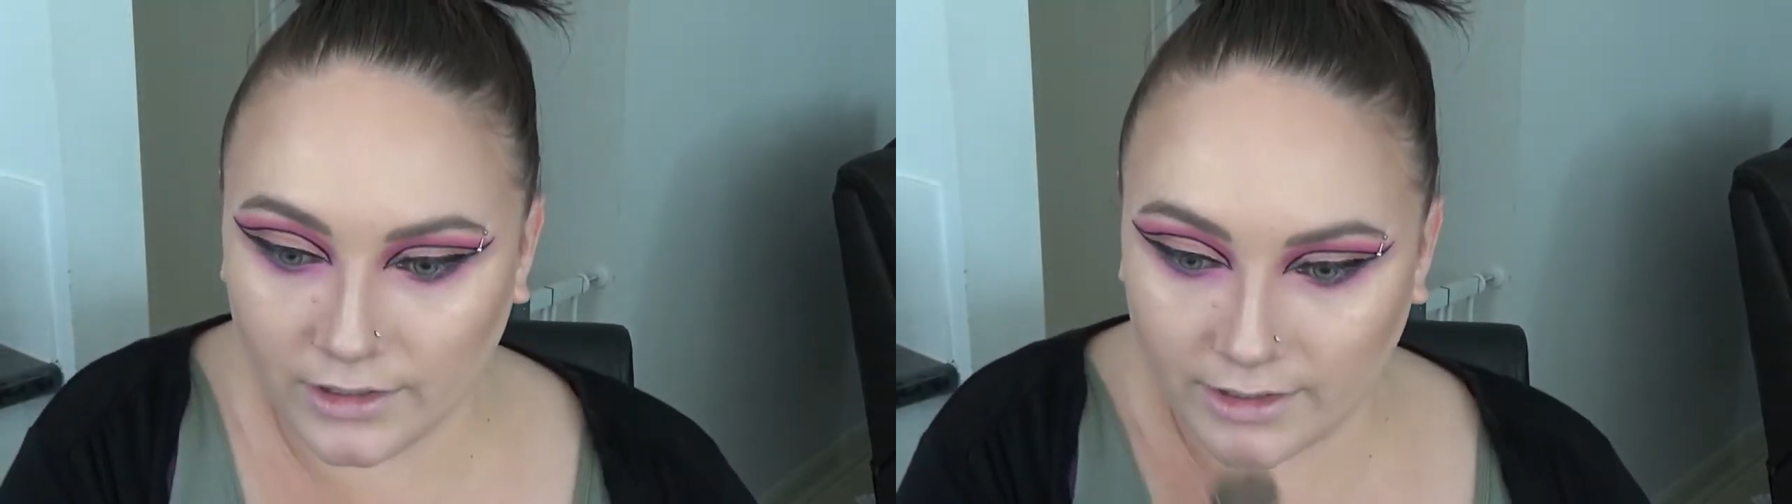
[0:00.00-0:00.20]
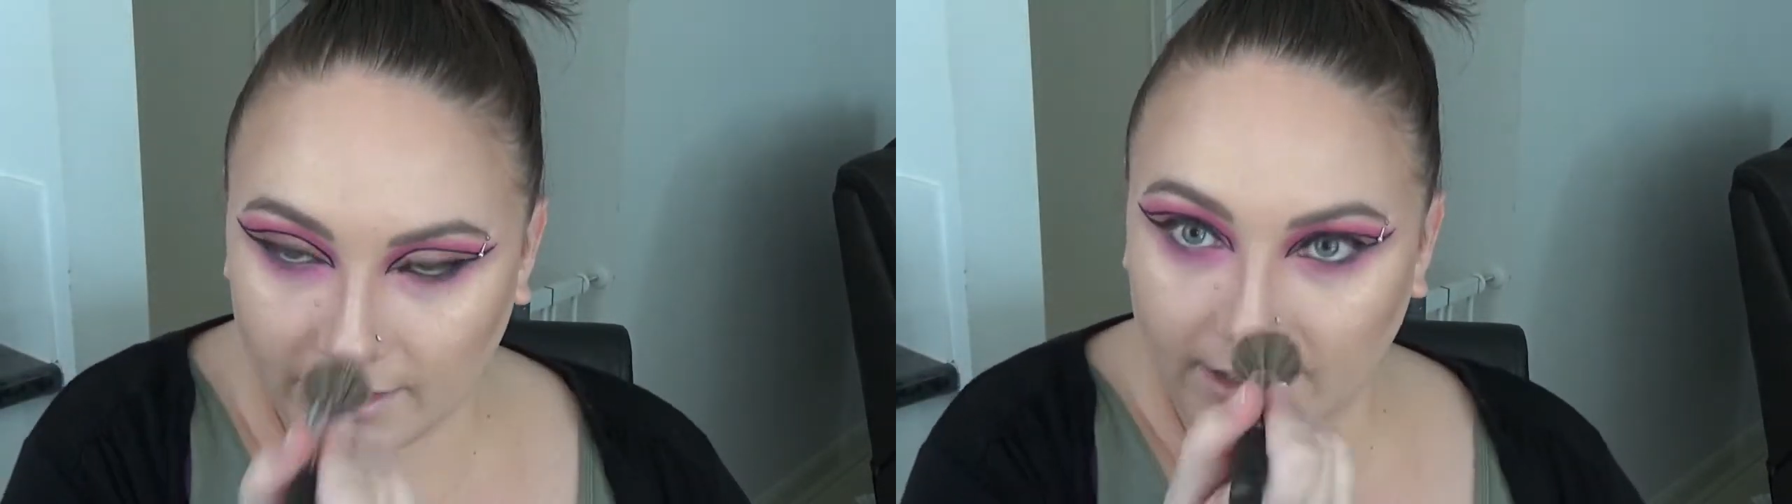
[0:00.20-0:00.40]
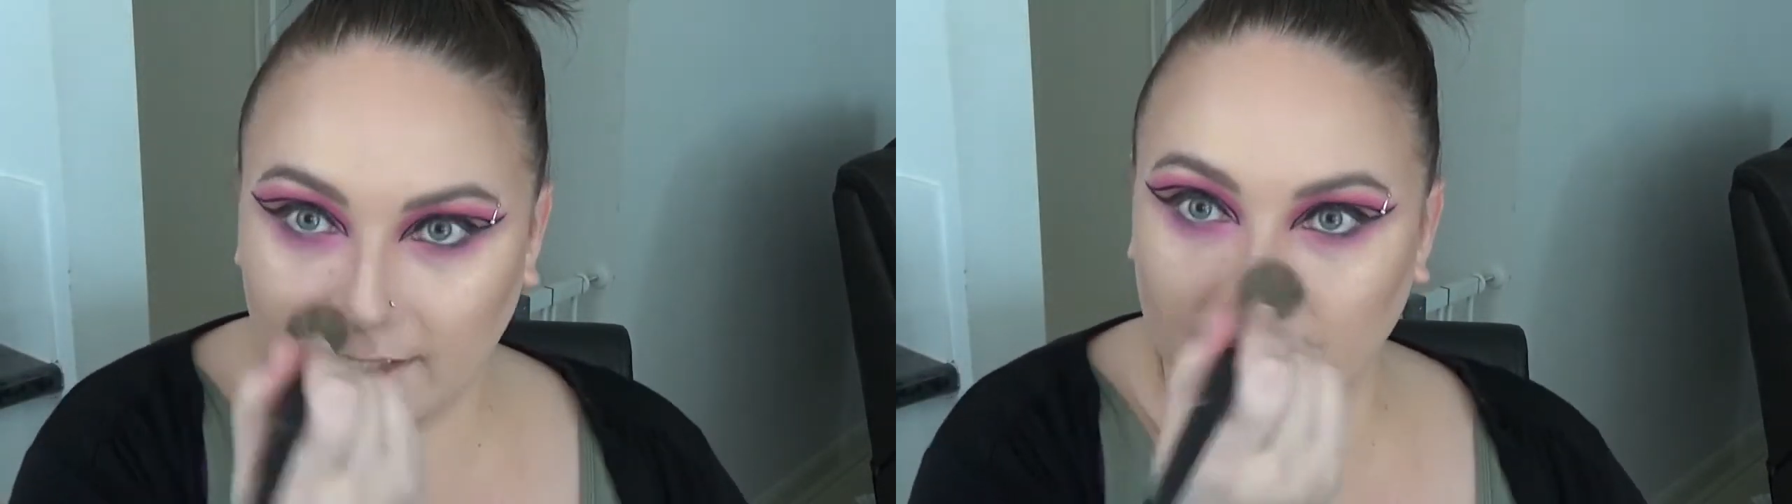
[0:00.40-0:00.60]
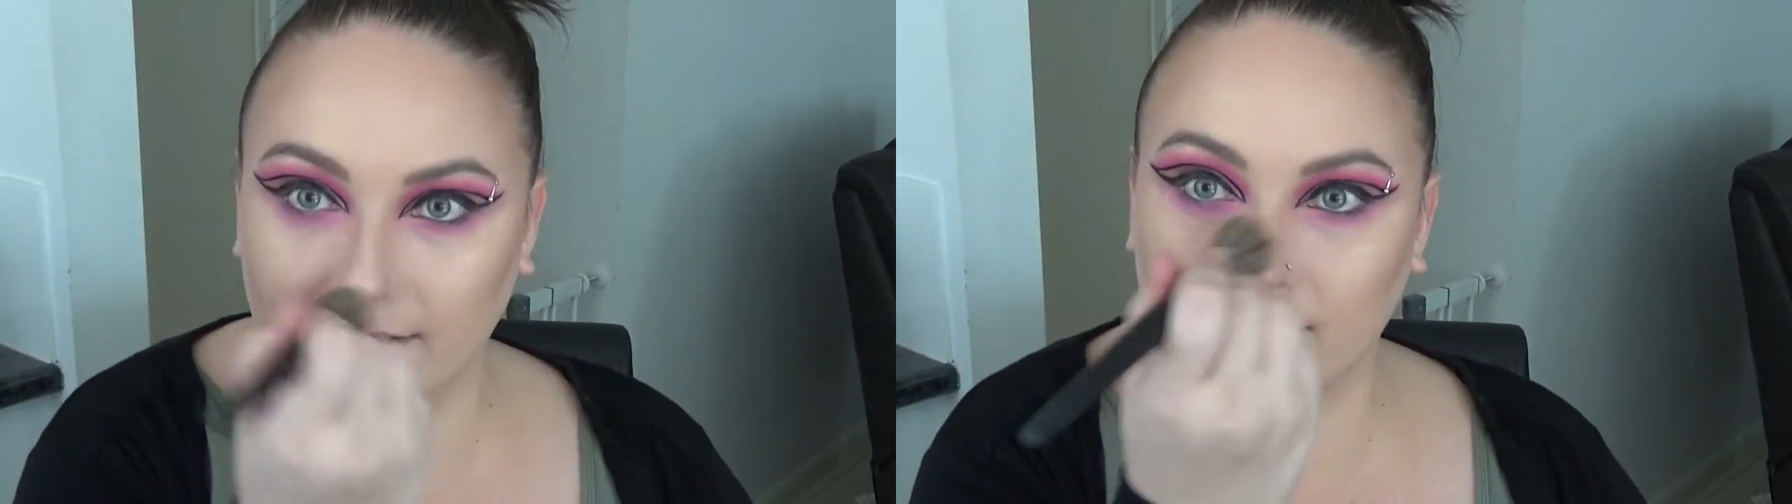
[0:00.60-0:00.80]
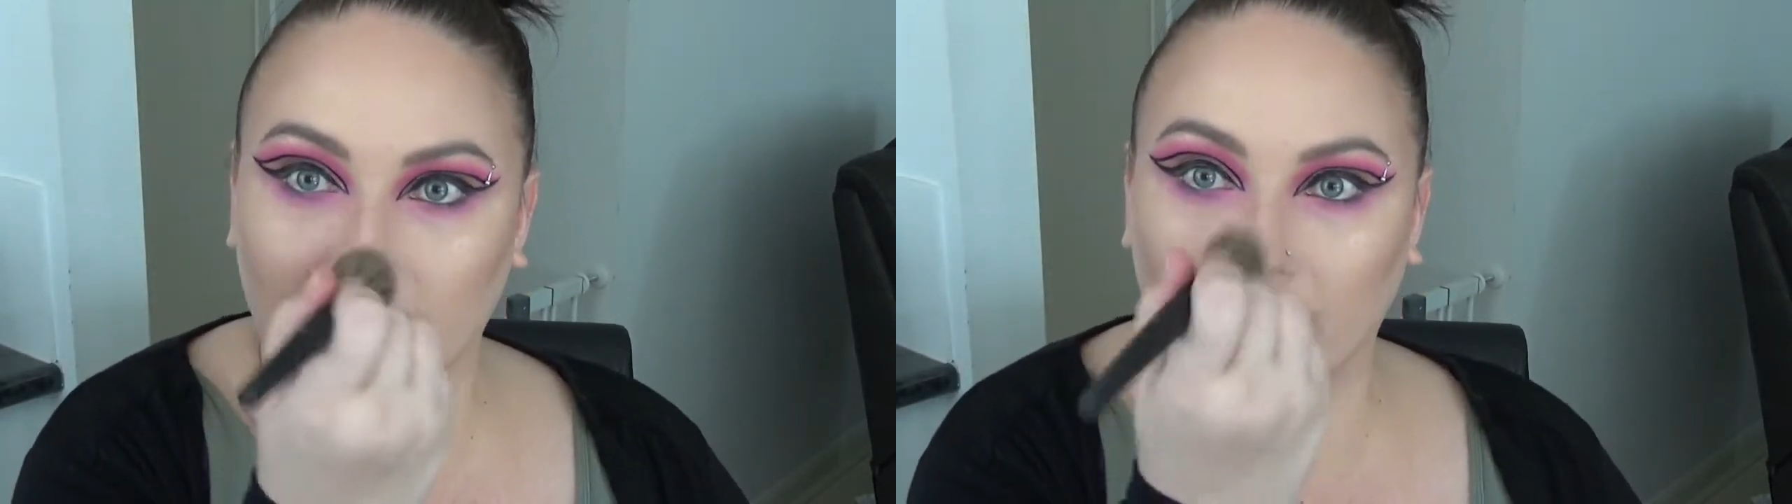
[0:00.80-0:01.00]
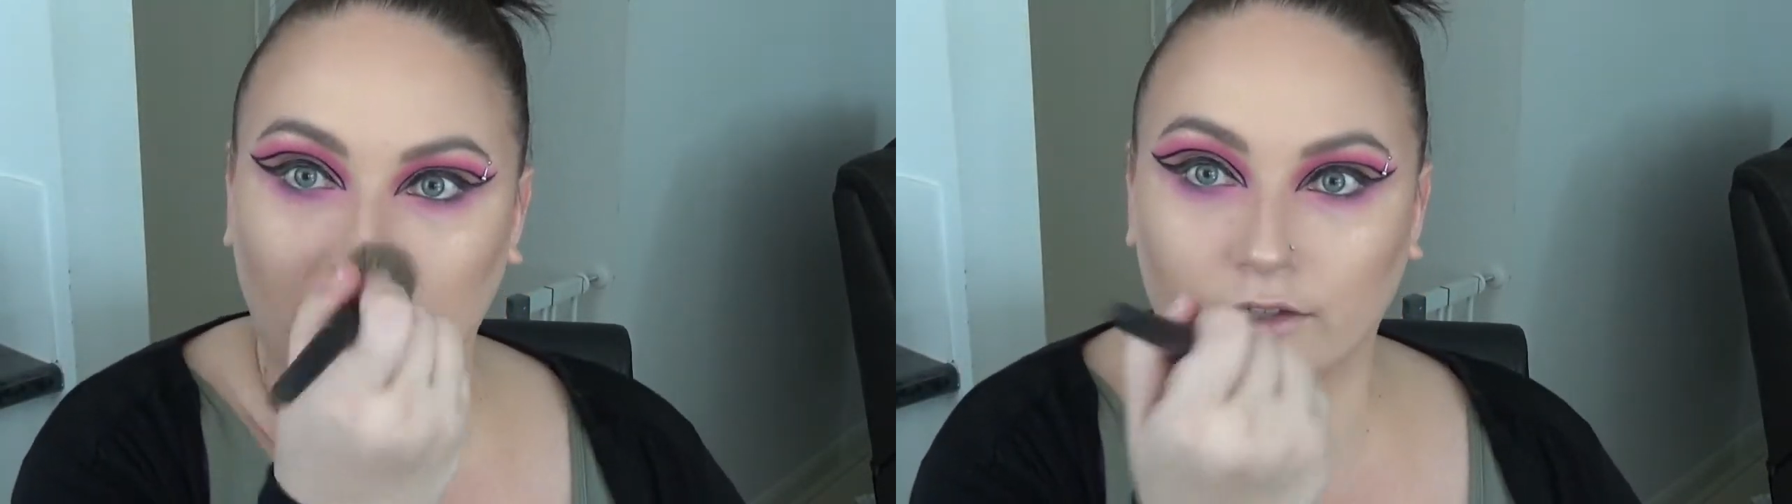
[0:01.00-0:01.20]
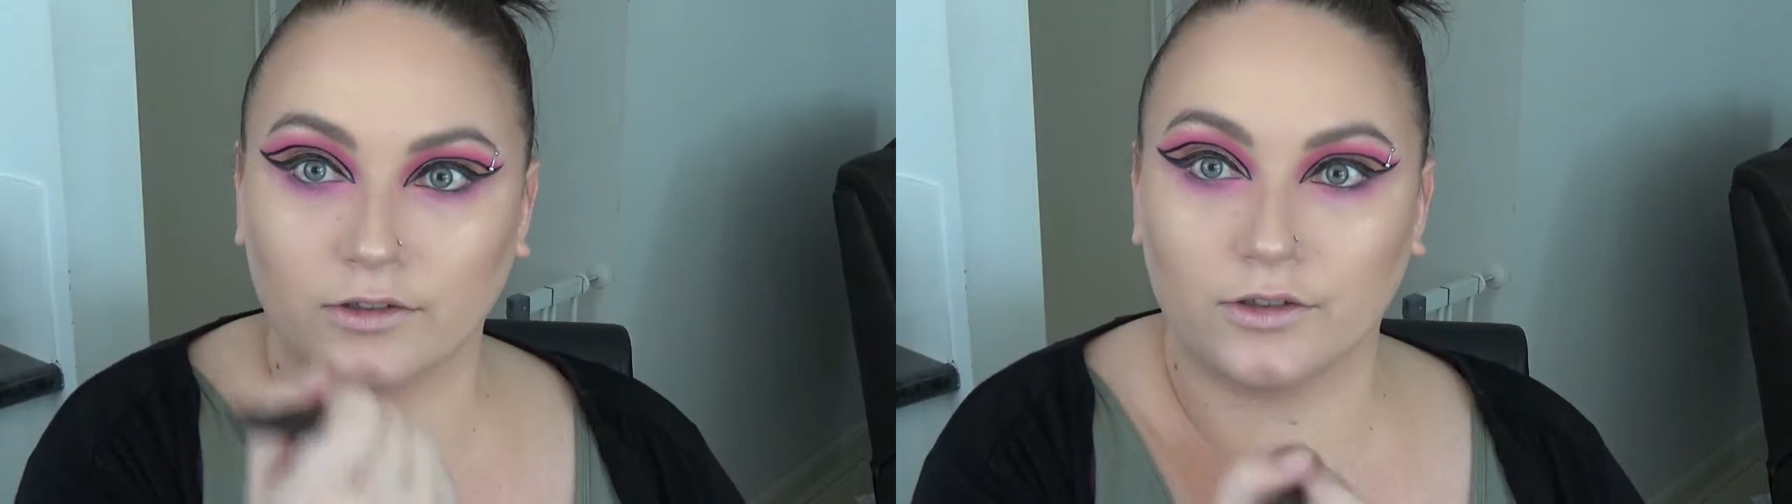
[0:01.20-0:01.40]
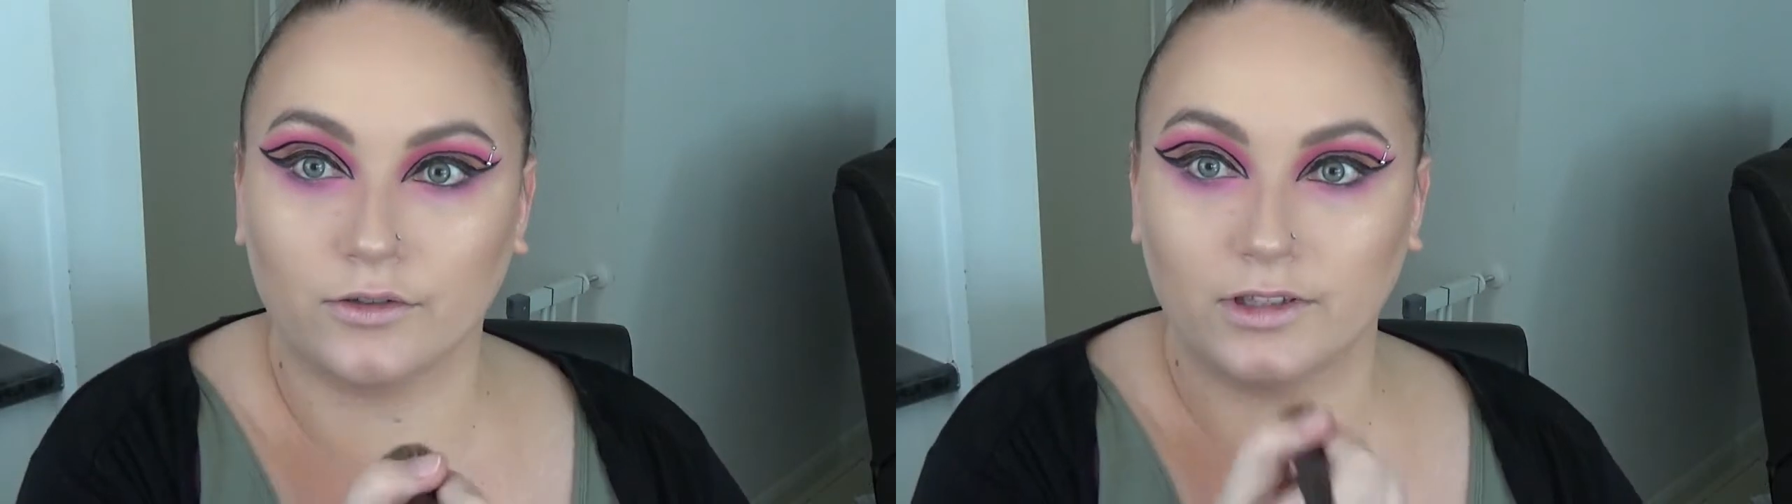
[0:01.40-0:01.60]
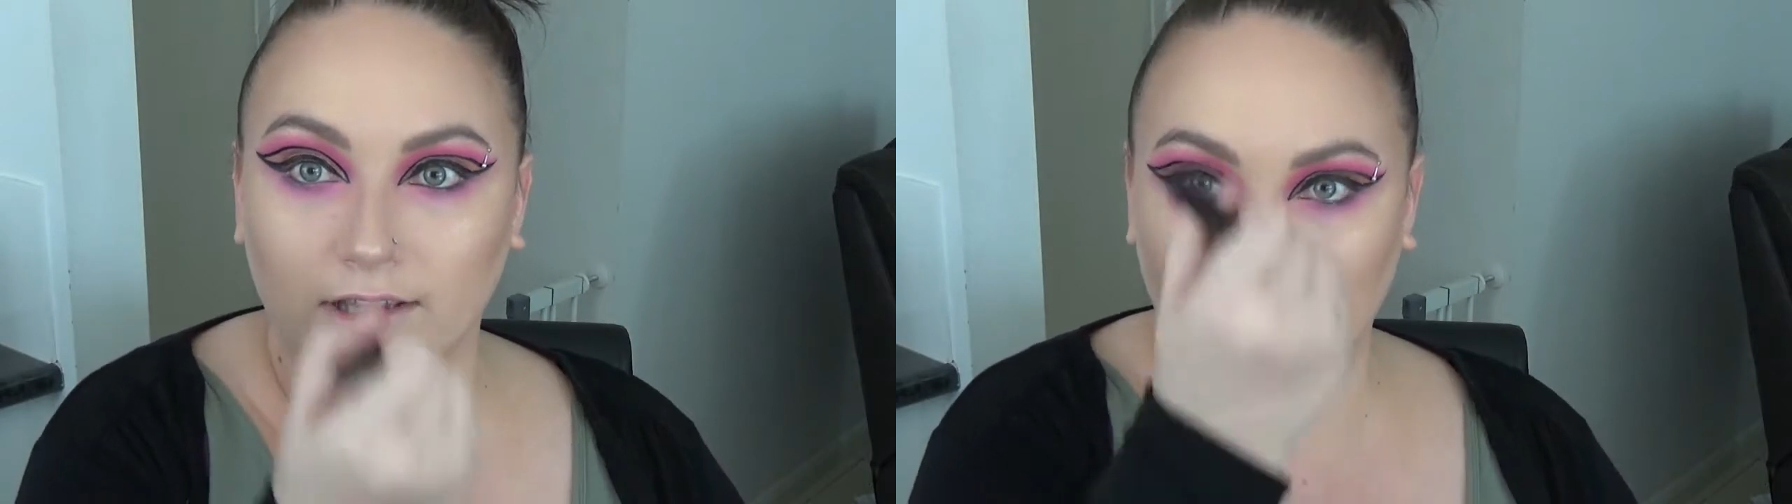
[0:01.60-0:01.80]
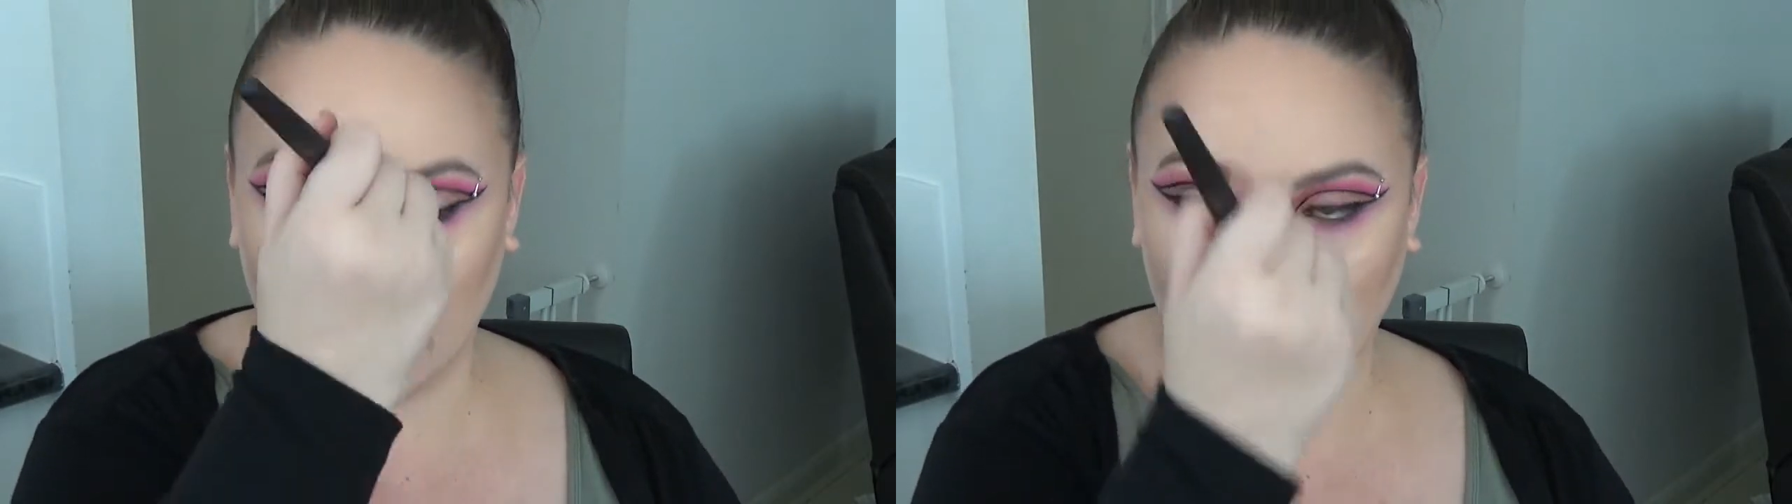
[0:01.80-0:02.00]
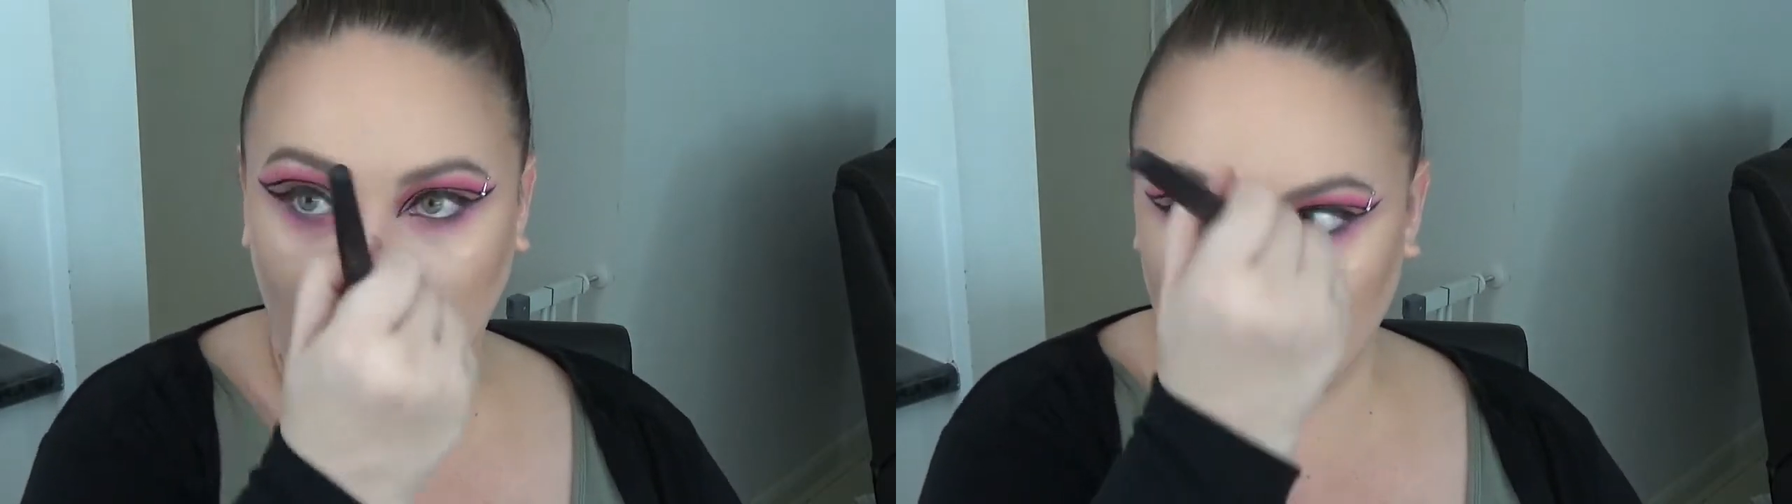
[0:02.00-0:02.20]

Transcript: since I contoured there